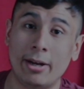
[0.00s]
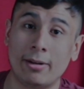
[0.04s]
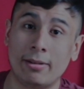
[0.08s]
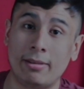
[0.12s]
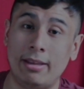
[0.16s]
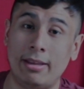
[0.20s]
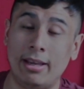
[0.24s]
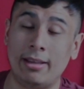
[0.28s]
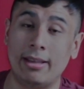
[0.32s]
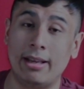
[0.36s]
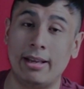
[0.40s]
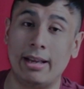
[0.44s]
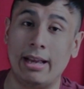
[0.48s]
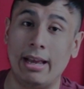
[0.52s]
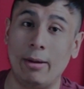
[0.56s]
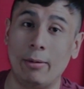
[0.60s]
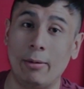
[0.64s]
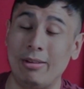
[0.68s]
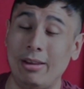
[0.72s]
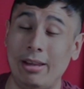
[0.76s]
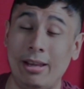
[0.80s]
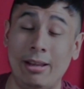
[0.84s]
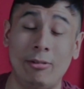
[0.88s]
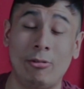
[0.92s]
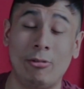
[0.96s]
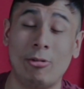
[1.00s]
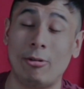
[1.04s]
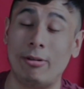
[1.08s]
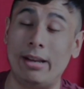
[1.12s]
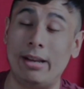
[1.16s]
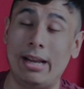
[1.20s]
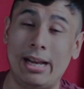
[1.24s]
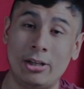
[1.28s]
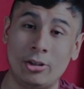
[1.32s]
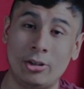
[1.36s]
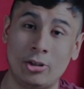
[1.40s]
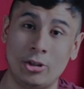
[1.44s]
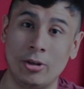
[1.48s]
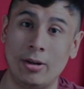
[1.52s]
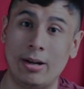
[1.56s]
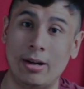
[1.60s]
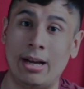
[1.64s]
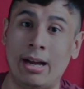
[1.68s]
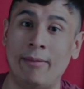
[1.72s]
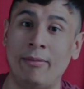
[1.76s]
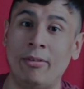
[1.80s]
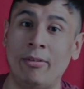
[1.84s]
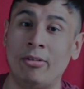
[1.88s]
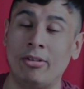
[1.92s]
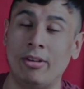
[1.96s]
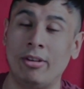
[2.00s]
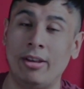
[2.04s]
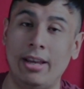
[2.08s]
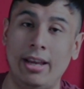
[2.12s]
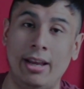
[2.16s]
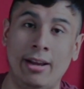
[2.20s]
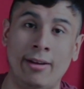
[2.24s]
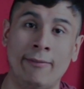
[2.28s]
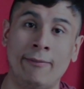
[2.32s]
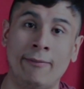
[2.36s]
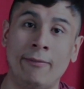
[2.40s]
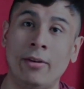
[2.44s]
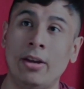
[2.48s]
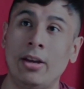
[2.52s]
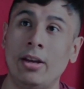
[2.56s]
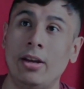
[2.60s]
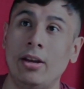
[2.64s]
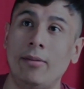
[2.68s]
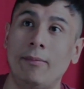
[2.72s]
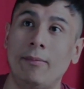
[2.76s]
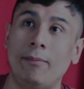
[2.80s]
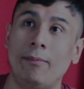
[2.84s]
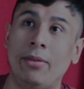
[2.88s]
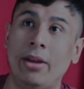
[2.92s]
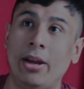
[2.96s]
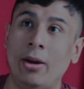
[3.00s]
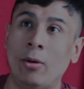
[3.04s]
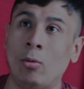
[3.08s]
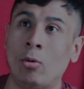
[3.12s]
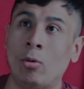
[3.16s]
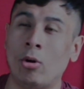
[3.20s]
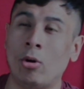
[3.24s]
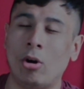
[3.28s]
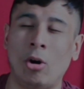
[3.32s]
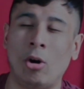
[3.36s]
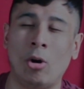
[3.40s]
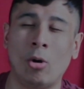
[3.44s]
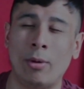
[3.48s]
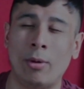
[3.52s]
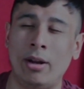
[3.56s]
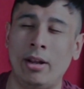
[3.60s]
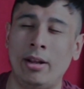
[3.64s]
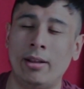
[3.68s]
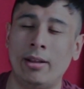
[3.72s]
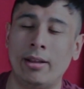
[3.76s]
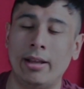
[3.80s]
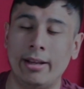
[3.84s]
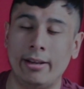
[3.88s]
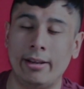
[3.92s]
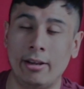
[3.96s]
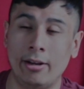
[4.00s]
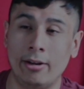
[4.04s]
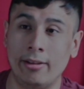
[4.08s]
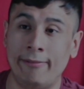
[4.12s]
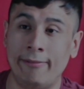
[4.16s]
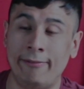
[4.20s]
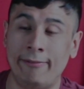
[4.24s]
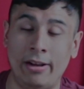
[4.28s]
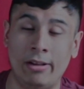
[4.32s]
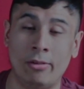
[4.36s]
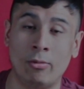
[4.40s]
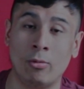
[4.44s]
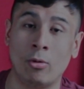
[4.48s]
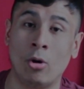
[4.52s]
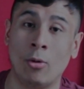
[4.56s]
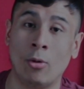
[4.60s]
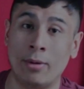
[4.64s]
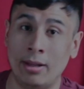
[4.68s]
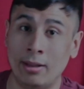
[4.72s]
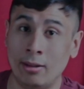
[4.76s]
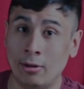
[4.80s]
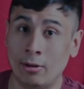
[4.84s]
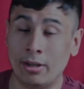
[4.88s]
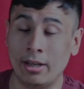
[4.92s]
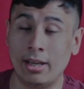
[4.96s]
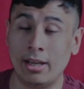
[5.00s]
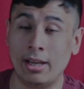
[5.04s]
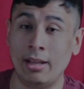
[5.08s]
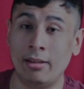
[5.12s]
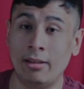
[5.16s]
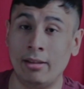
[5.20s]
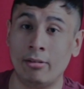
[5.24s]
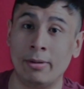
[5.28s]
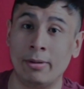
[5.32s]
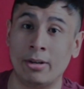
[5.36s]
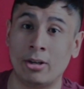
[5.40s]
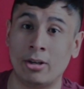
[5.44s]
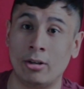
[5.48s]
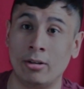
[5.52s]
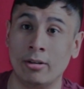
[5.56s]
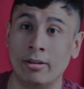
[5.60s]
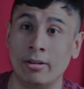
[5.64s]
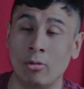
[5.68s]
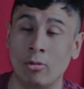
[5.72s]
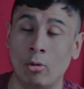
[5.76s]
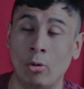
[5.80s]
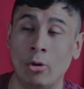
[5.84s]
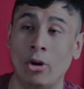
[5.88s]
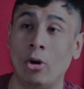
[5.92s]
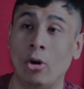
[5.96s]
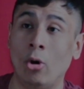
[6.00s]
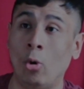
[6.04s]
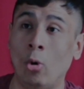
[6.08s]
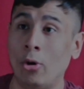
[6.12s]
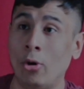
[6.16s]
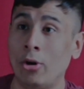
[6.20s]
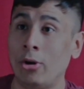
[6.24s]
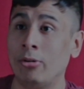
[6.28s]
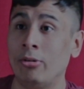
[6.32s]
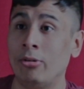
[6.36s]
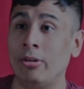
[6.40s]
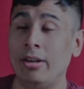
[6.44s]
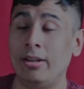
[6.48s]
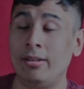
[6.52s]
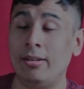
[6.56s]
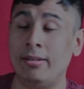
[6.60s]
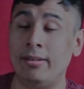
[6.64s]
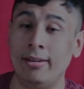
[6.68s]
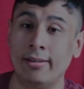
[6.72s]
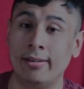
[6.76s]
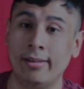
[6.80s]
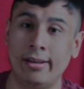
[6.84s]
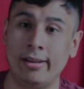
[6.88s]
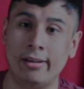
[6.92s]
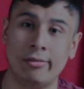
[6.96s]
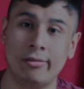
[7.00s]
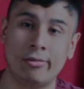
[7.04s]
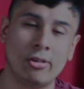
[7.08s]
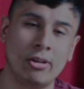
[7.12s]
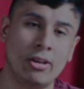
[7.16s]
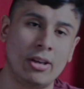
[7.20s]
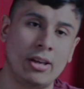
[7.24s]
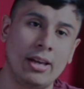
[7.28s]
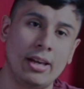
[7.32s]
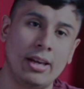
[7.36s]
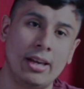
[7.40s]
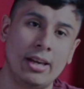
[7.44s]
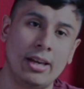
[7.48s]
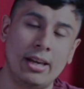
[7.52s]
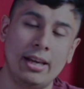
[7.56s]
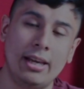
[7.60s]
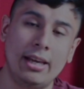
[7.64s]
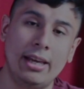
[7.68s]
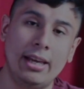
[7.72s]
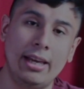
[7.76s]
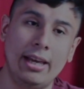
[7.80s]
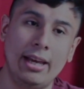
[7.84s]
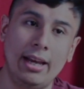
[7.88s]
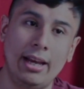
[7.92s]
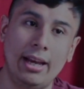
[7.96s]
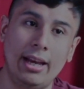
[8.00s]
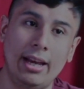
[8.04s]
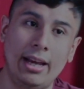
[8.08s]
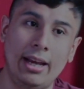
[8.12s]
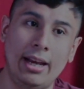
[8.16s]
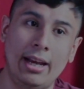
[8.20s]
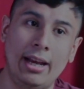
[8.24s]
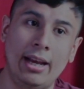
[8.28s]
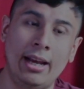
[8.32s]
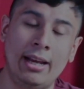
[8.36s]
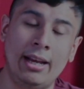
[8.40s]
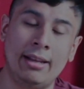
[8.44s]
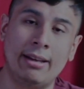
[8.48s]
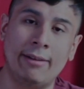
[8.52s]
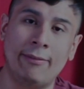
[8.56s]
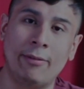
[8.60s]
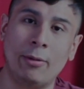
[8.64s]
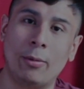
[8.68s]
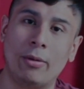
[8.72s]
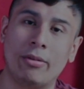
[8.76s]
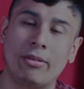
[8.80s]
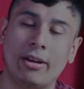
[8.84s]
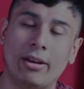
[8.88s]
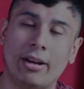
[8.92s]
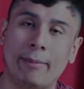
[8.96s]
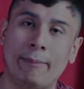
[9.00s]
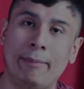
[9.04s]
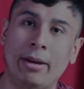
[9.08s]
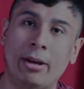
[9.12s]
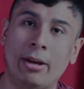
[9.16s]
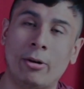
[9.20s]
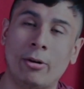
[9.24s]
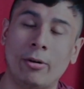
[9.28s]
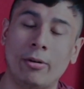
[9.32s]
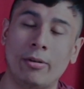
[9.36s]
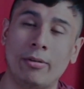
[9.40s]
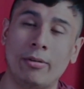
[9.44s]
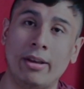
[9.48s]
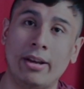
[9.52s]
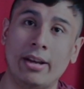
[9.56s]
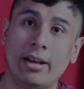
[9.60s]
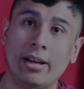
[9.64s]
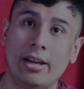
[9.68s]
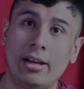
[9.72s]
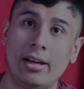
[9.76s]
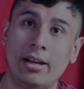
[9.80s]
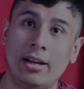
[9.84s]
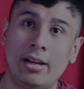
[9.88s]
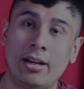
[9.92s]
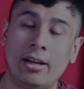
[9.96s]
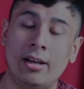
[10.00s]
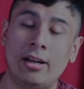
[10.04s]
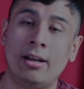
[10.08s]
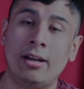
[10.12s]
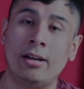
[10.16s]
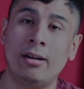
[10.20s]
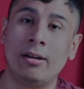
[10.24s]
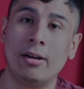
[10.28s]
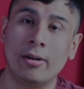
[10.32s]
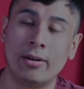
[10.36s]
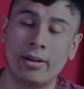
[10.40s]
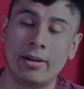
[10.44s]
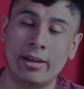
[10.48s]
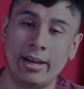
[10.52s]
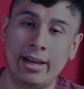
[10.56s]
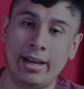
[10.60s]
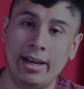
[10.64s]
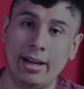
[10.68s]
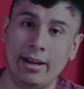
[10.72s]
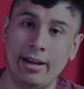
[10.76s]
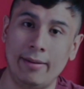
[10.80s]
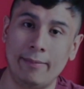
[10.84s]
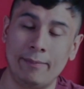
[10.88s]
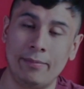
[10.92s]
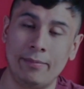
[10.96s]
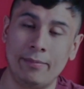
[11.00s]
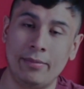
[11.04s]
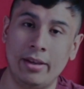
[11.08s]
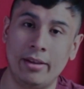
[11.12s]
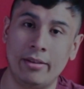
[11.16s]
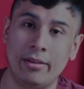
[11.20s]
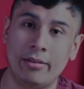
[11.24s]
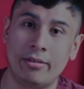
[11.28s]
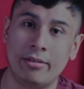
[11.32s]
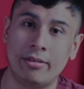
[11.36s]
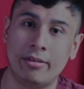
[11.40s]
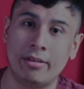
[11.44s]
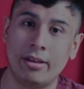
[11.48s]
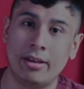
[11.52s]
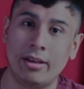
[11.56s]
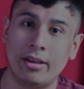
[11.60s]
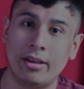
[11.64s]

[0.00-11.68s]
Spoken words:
thing, that it was international, obviously, if they were already, like, you know, the feds were already looking into McCullen's oil dealings, it definitely was, like, a big call. It's like, oh, okay, this